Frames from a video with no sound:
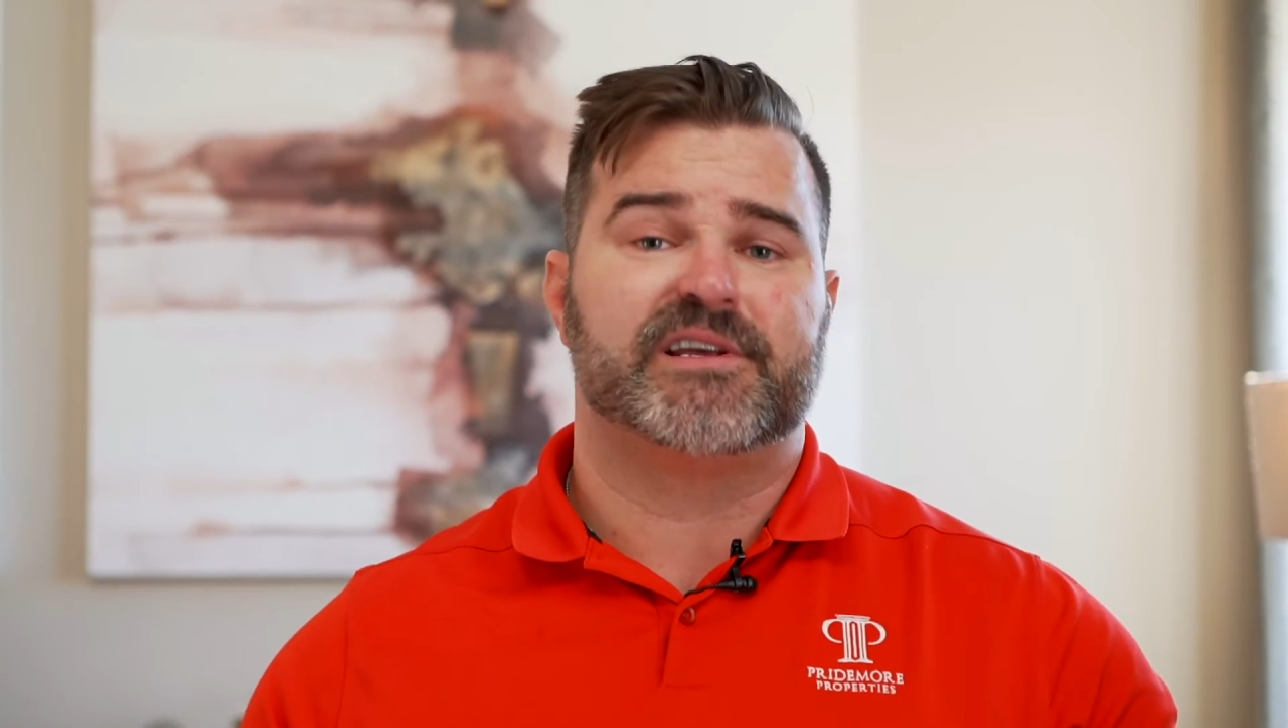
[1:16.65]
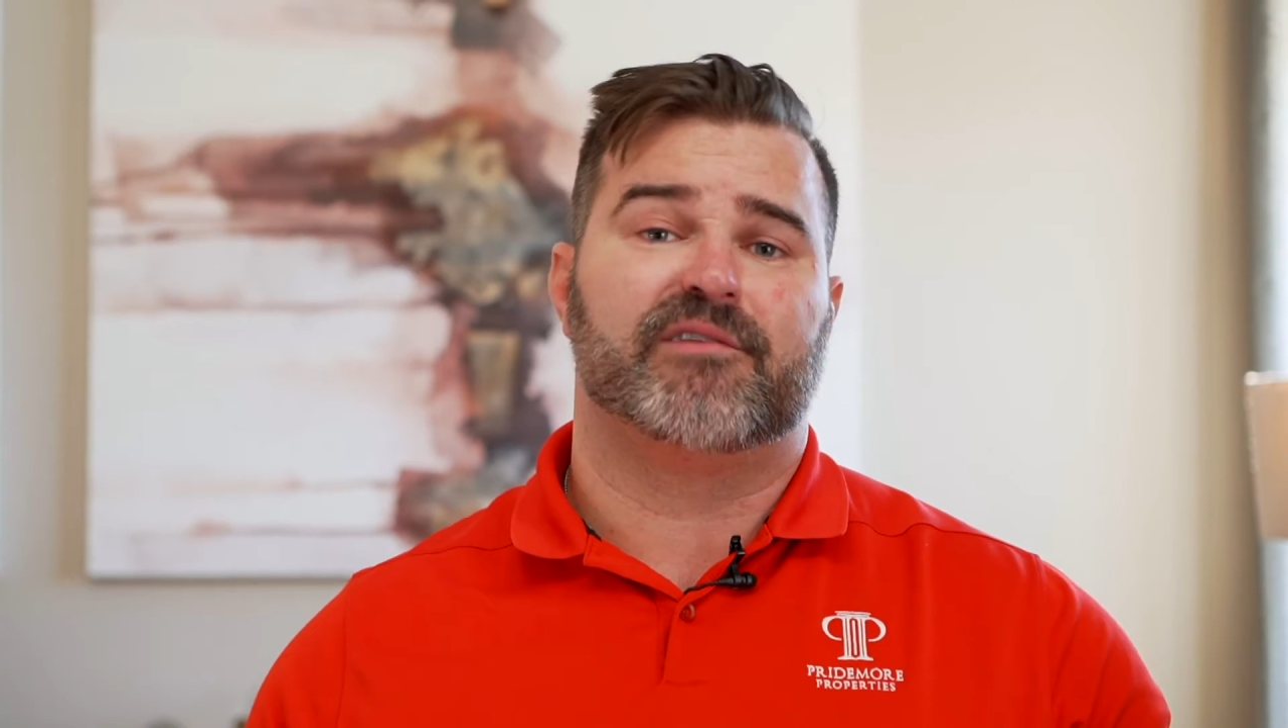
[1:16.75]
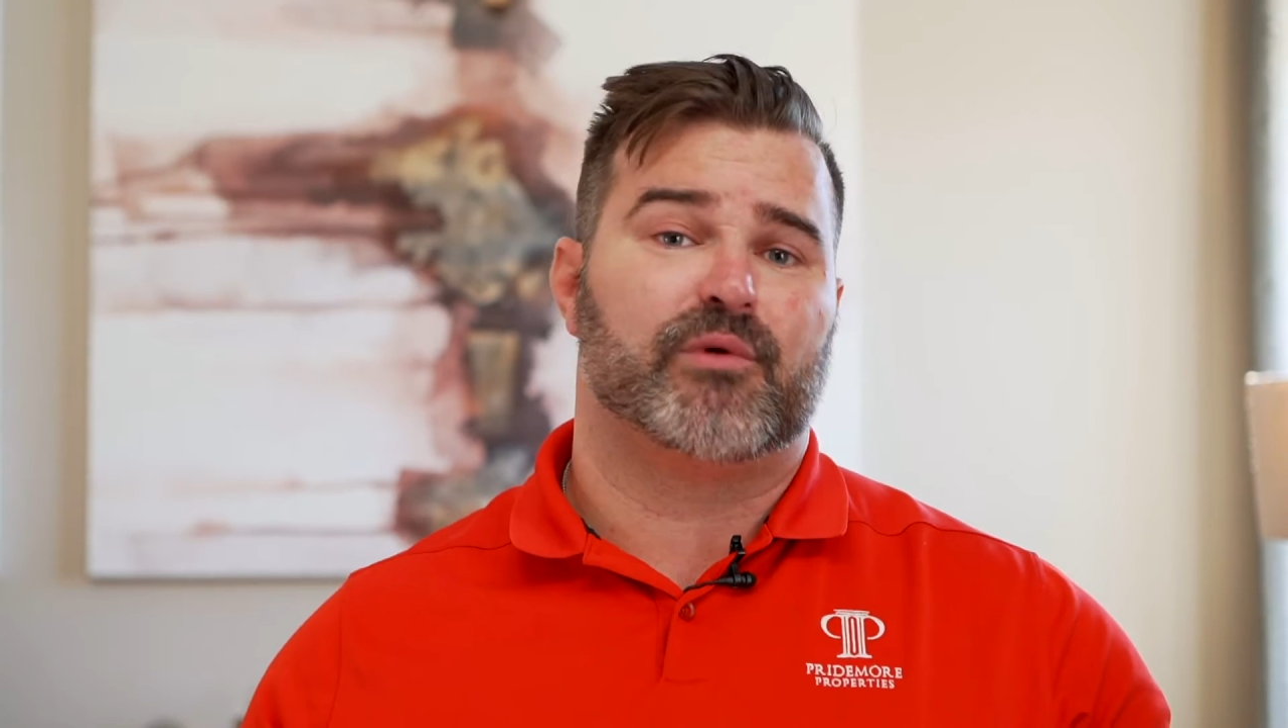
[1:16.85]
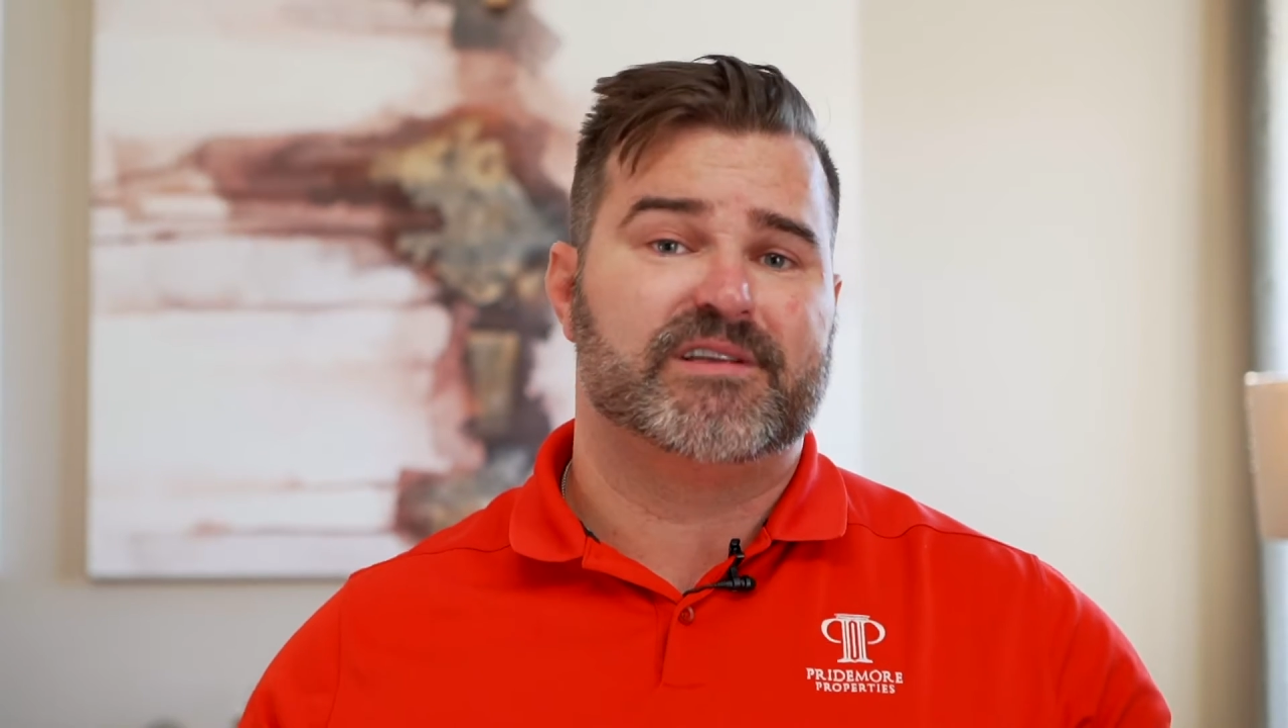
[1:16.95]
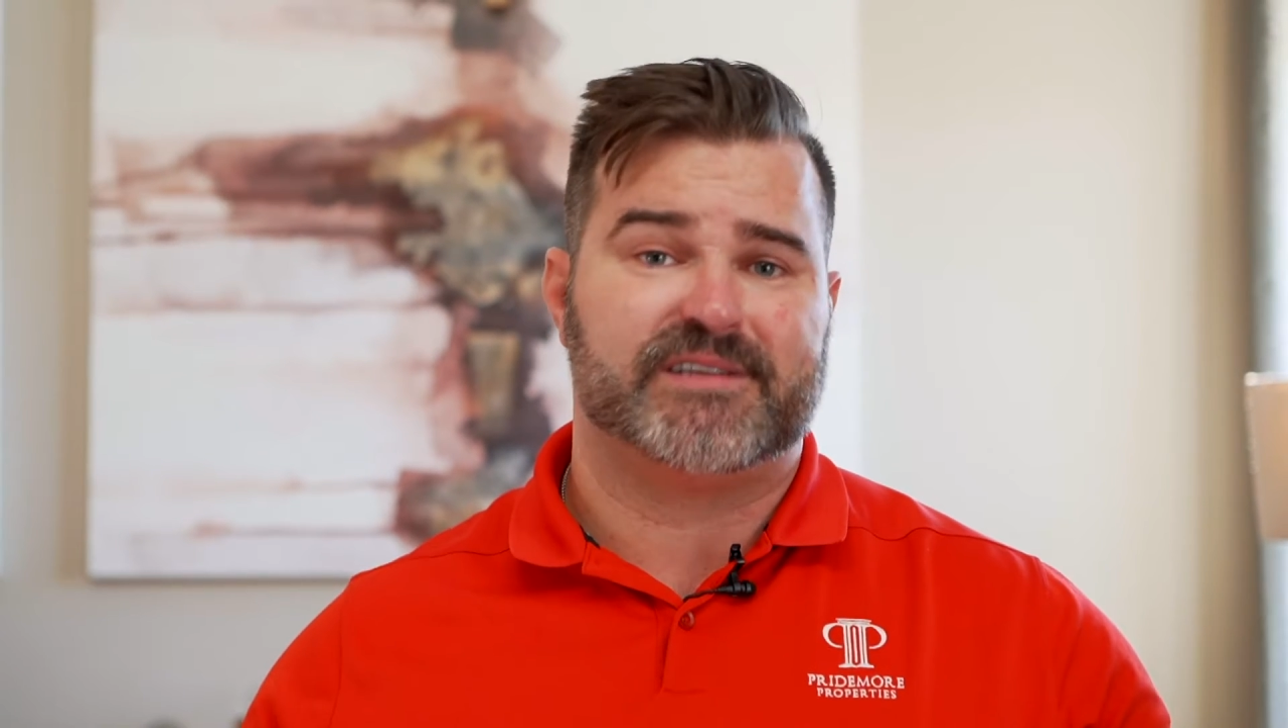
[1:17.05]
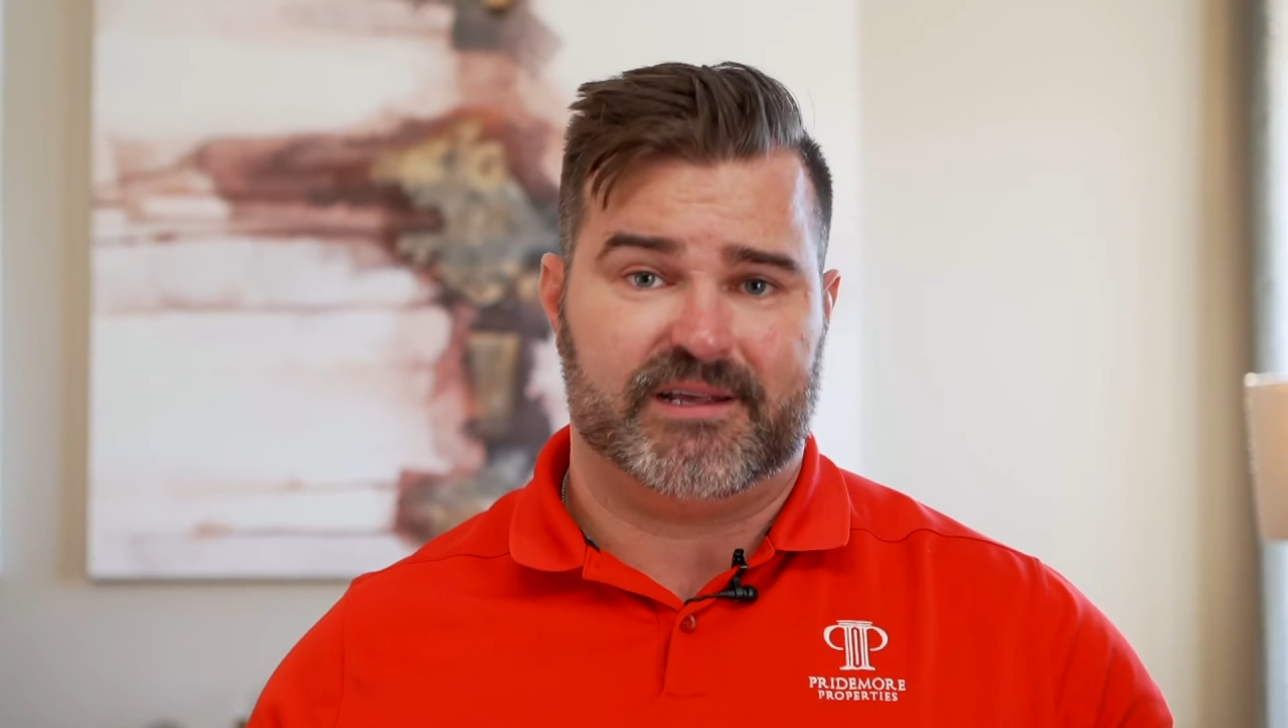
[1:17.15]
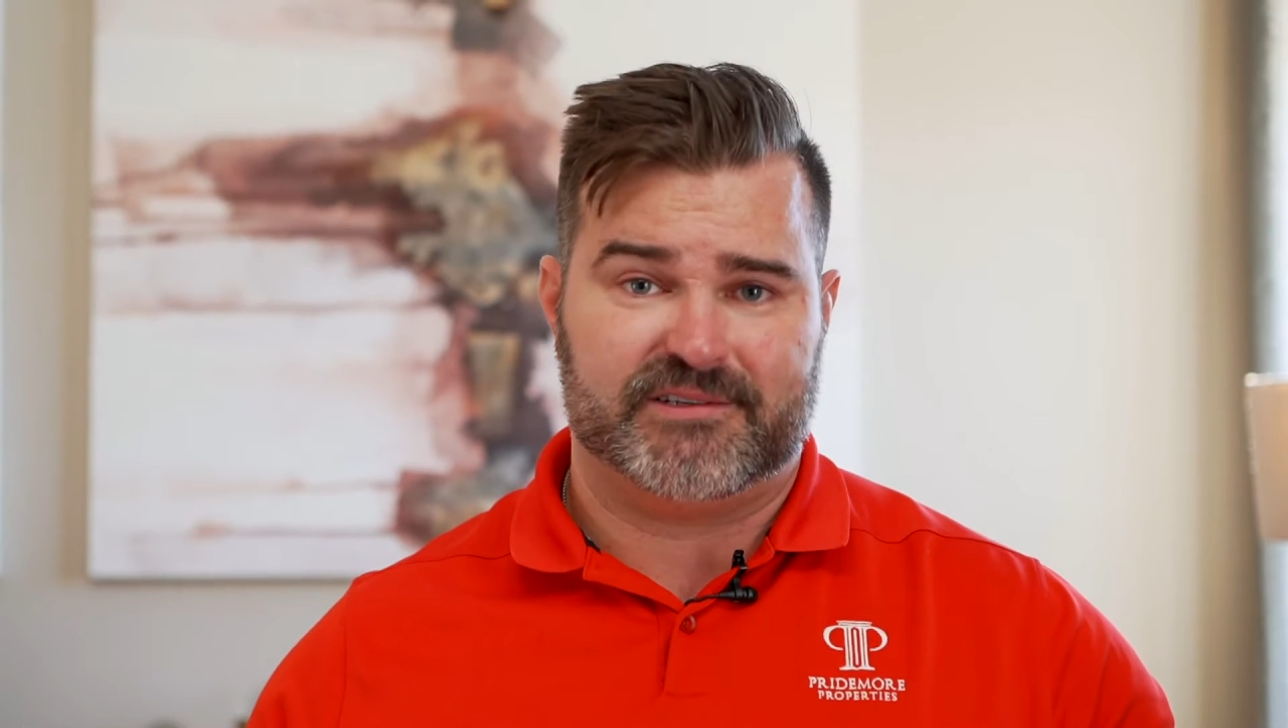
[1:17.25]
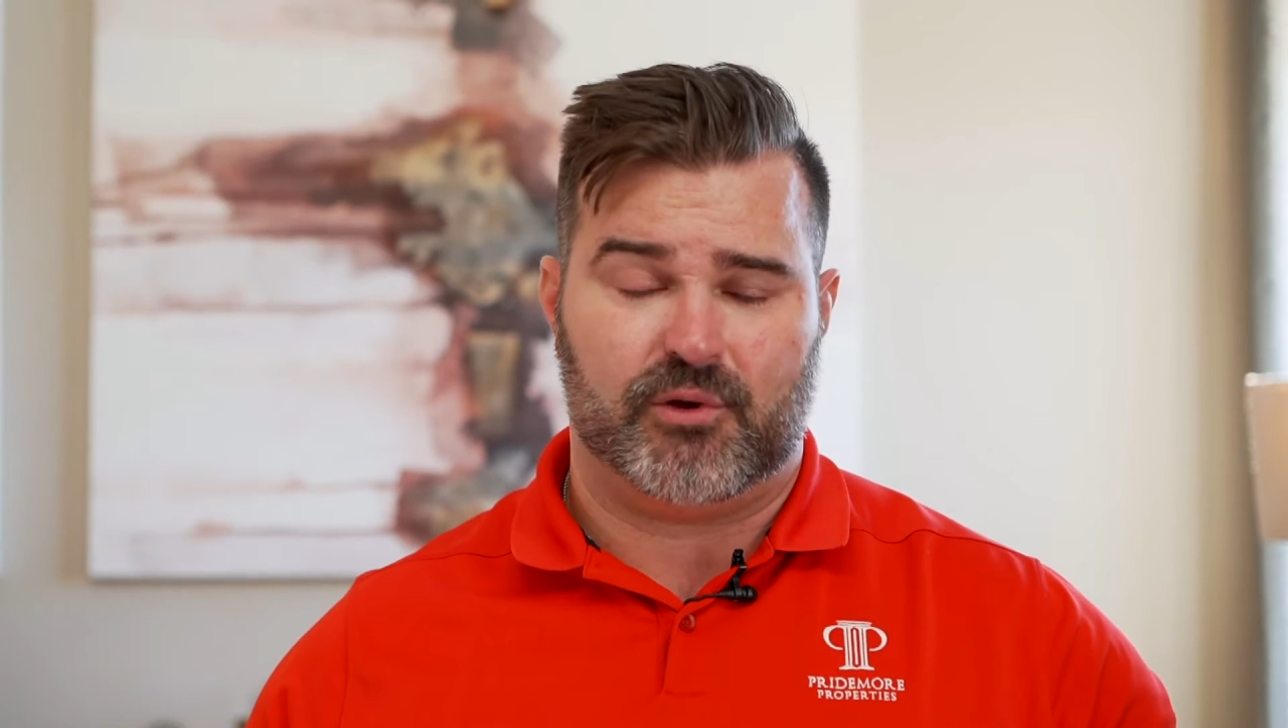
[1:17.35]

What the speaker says: that have recently